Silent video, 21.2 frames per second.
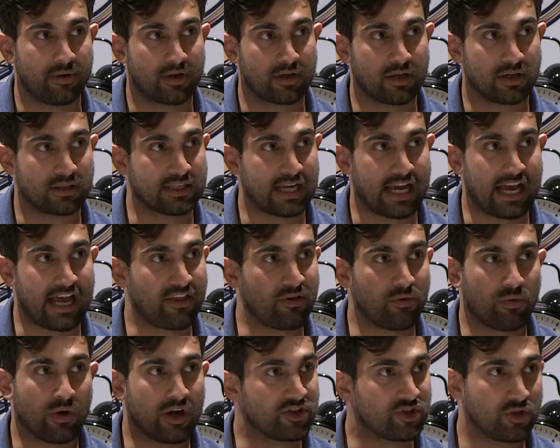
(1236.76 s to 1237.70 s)
Because
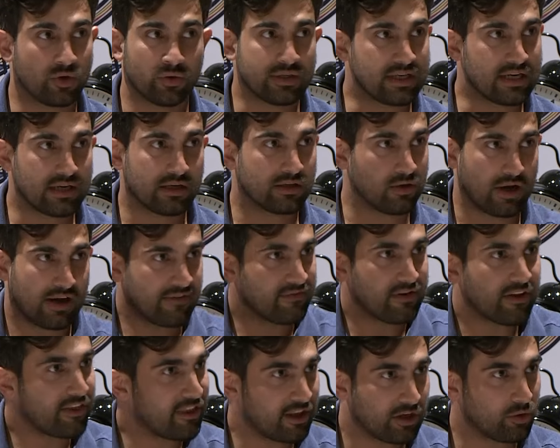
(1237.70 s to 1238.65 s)
otherwise you have
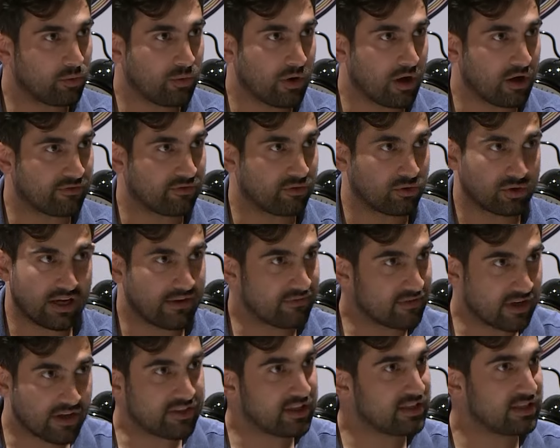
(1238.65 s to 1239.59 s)
nothing to work for. You have
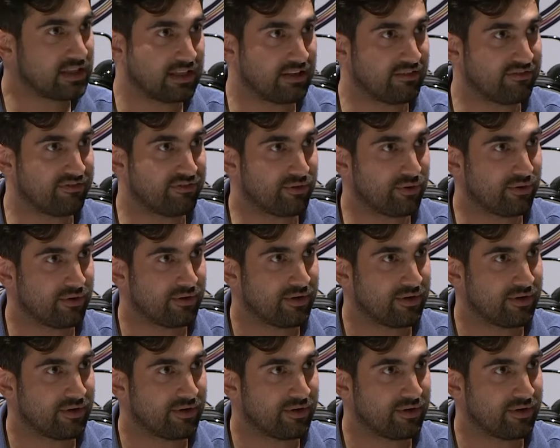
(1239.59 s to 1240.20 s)
nothing to live for.